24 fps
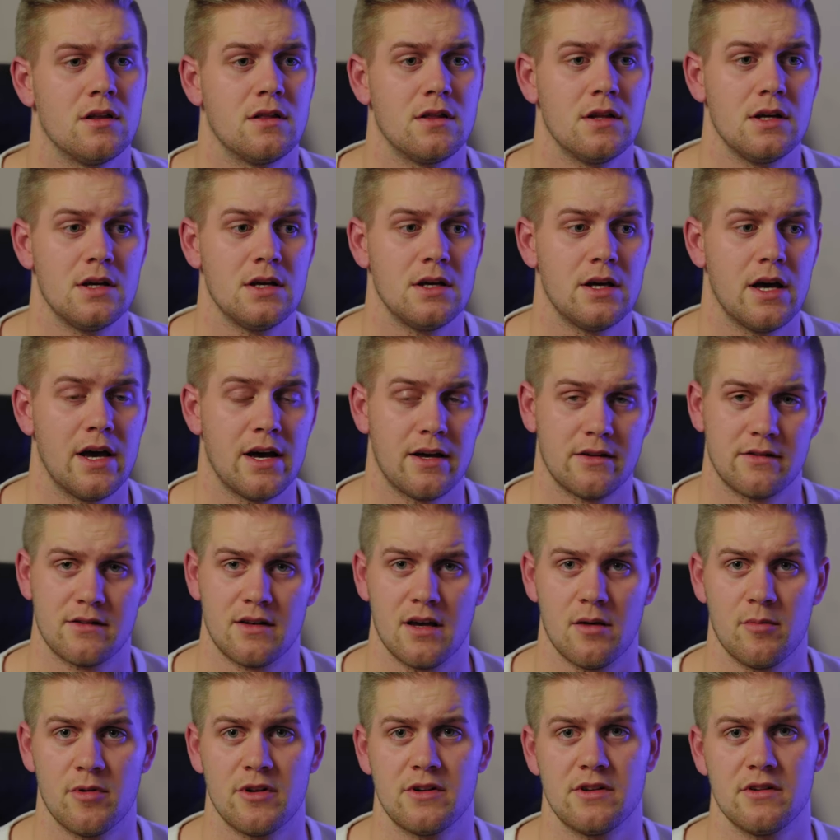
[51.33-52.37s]
the
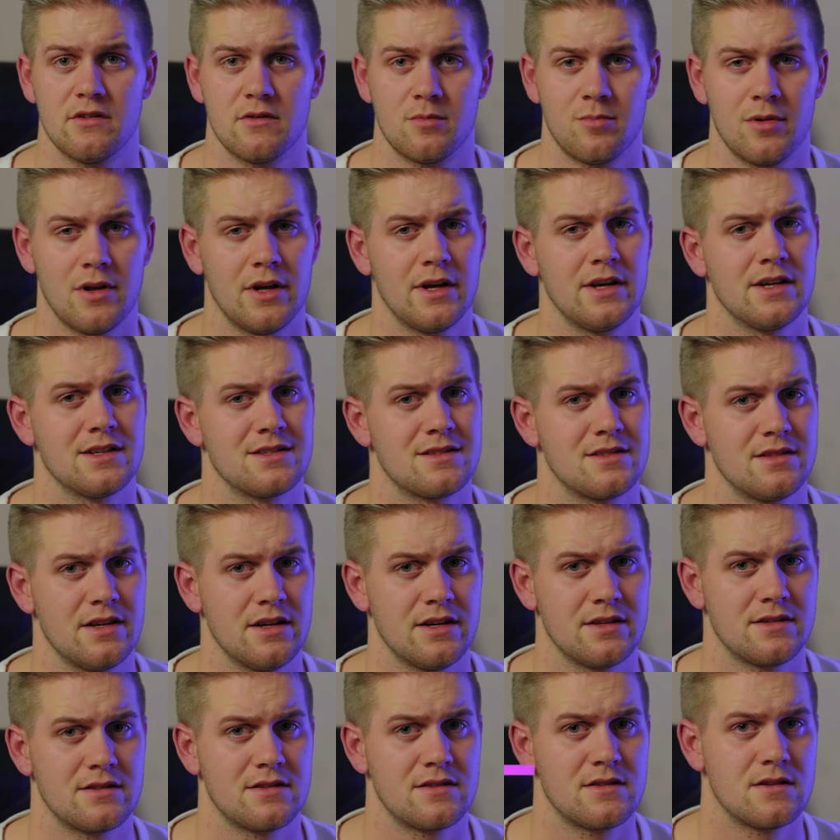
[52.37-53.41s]
S-Gamut Display
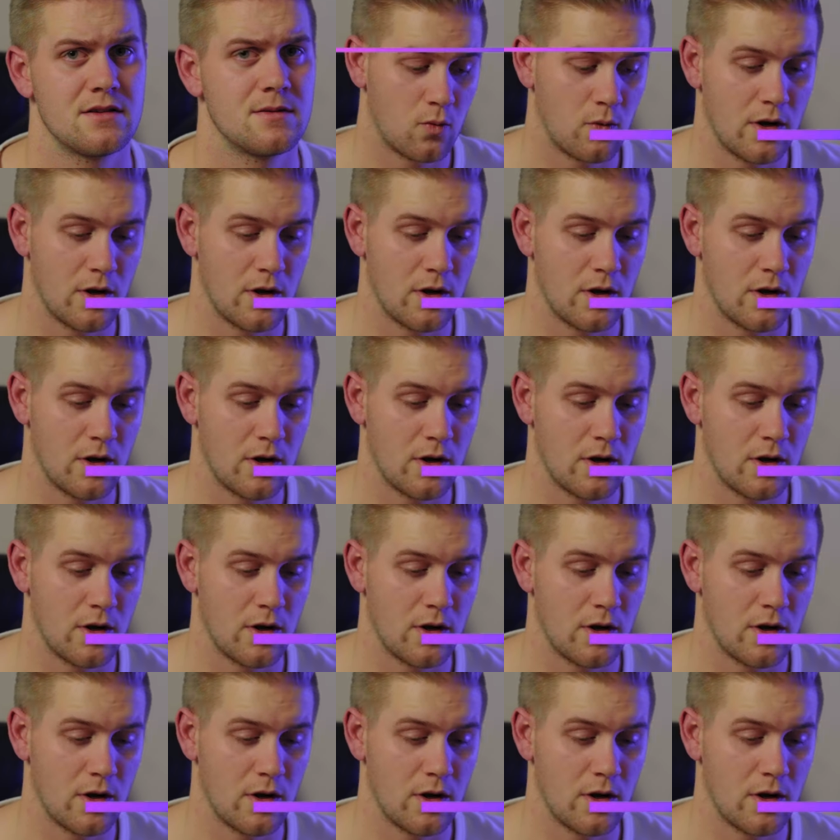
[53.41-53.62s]
Assist.